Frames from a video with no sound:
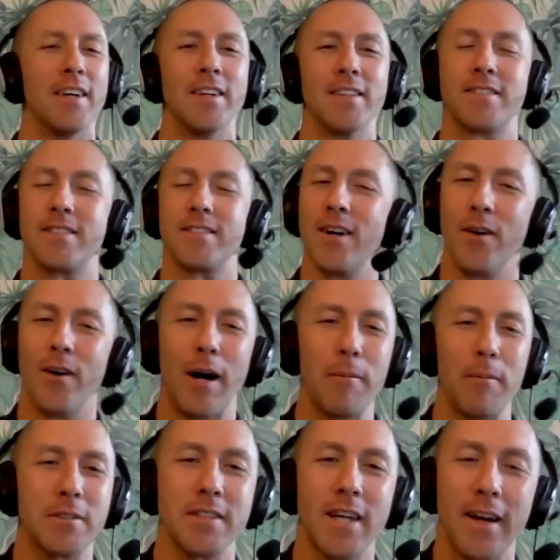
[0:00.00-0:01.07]
So I'm
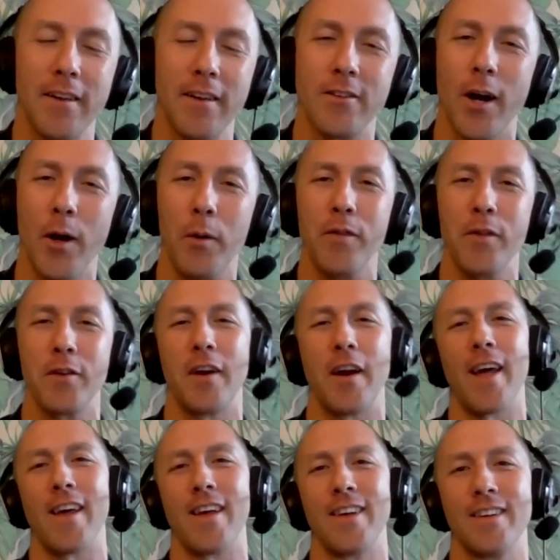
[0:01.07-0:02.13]
excited to talk with you
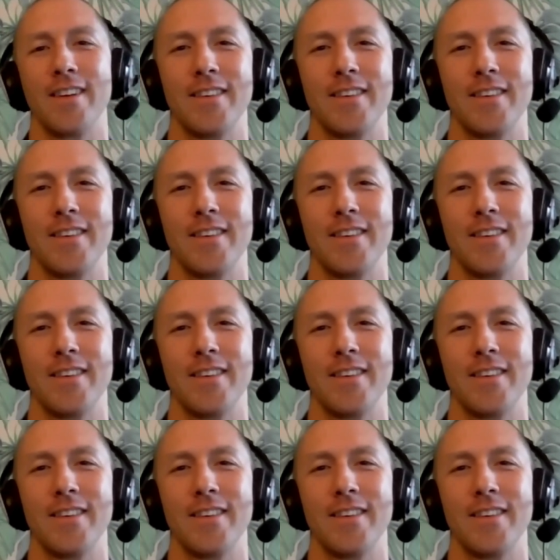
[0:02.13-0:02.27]
today.